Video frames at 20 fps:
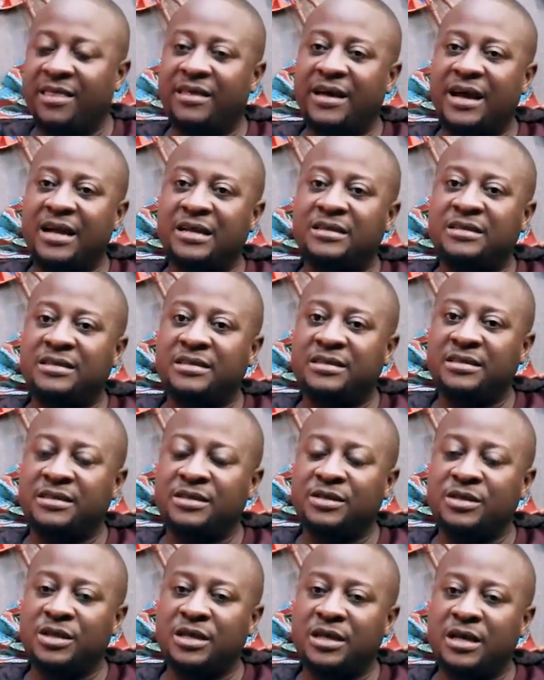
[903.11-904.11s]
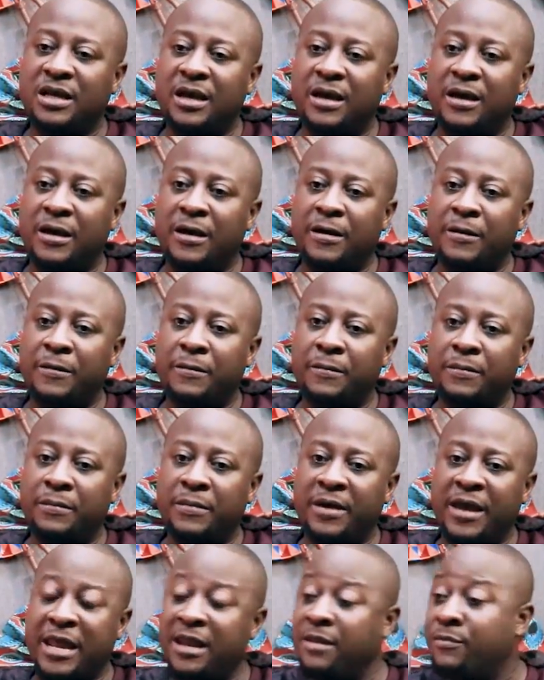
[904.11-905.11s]
that
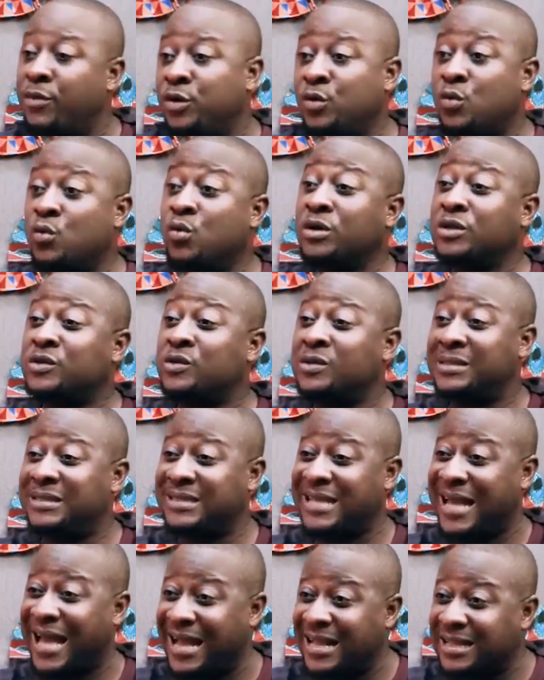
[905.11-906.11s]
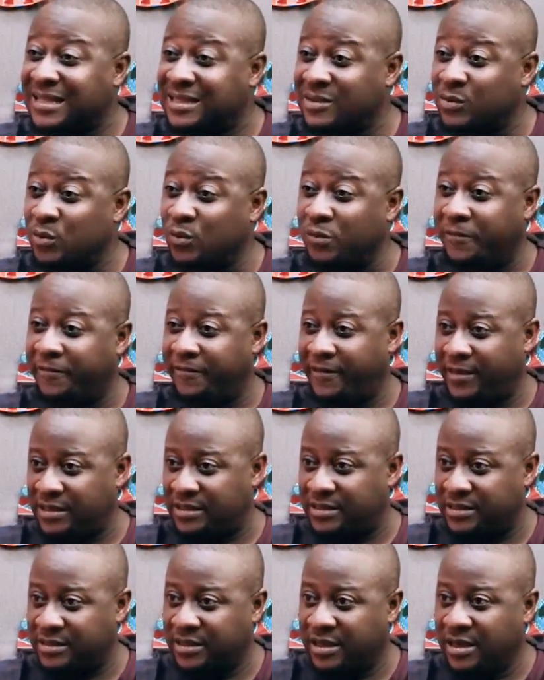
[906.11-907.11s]
anybody who wants to start will
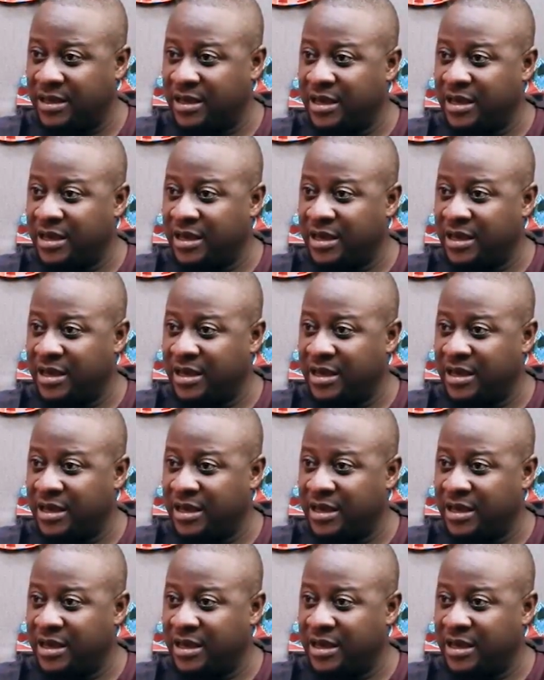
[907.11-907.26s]
face.